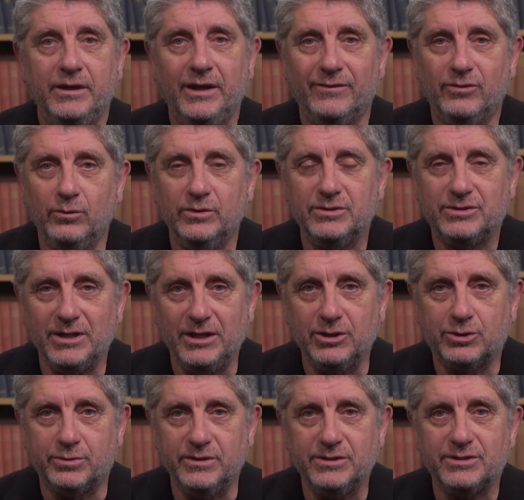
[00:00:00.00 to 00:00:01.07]
in everyone's
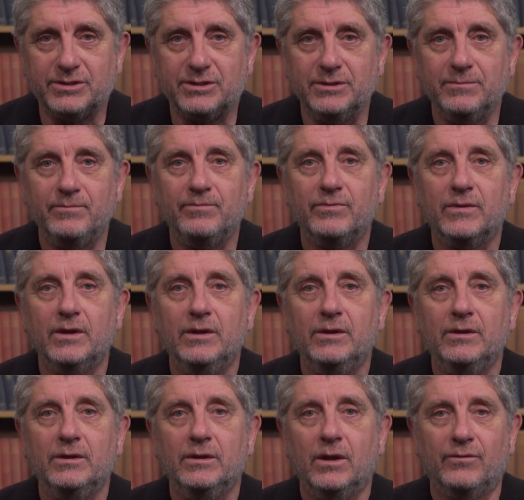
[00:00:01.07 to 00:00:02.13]
interest.
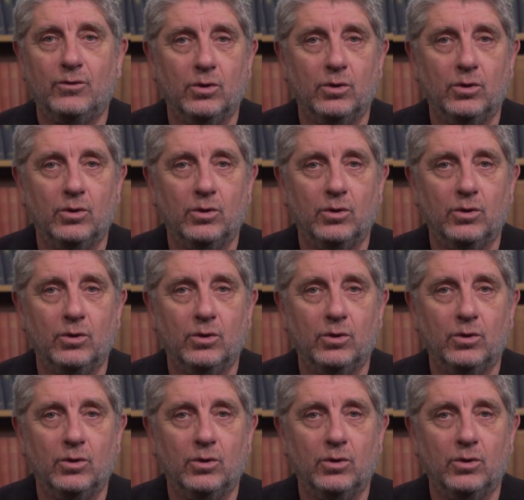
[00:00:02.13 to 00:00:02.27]
Of